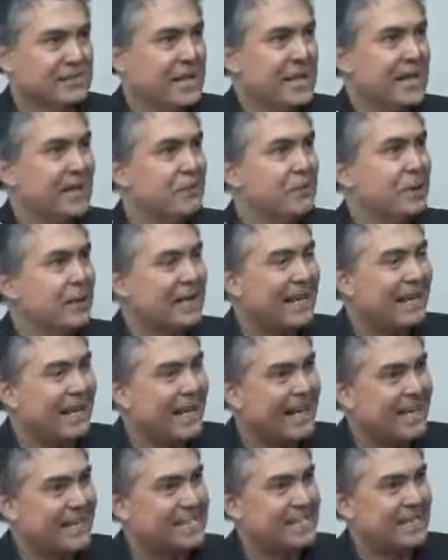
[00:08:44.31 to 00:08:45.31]
We're
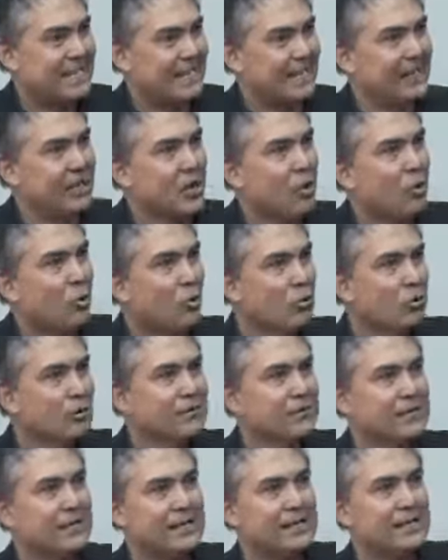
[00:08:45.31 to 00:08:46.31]
collecting all
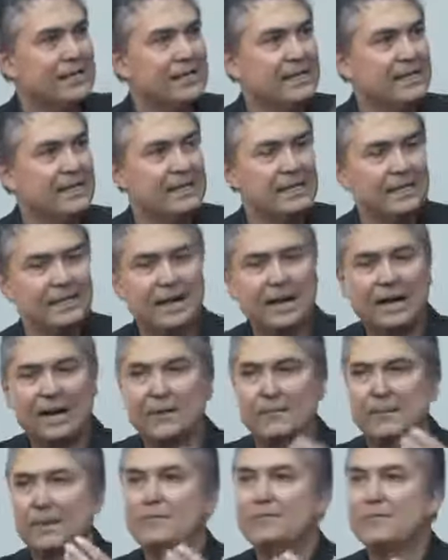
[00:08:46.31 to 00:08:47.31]
of the
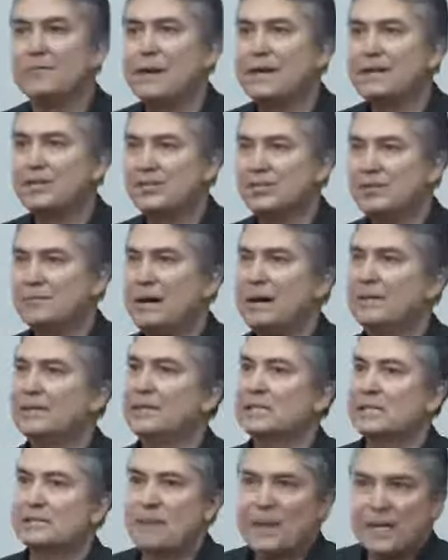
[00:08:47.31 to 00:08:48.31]
information about the
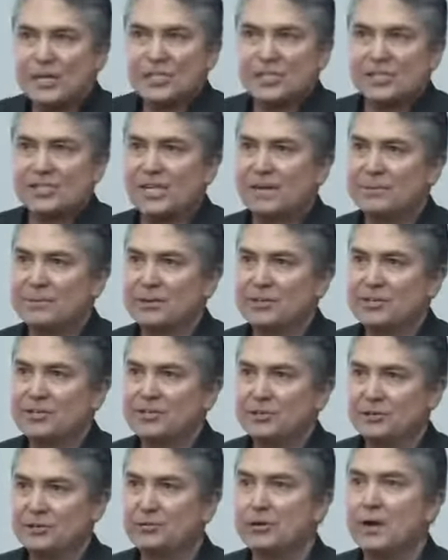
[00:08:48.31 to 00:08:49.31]
inspections I'm going to
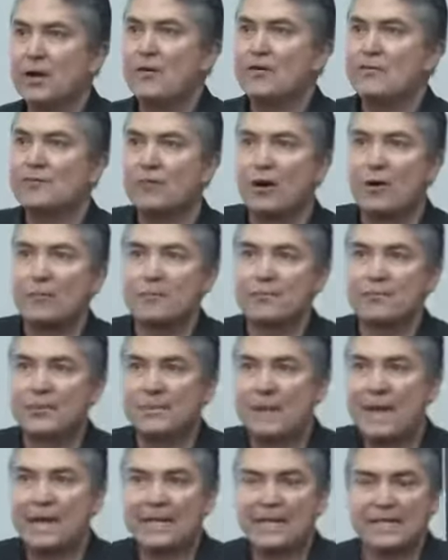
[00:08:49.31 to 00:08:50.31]
do from the
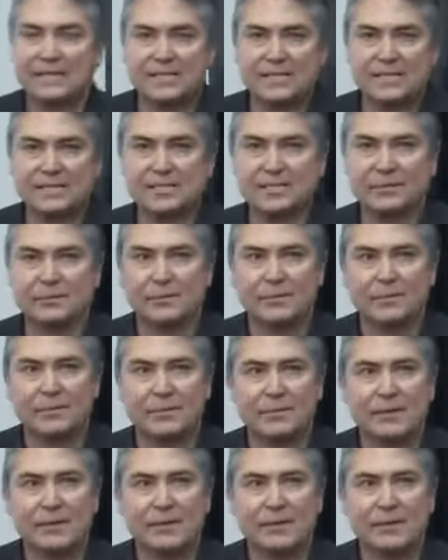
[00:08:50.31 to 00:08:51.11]
back-end system.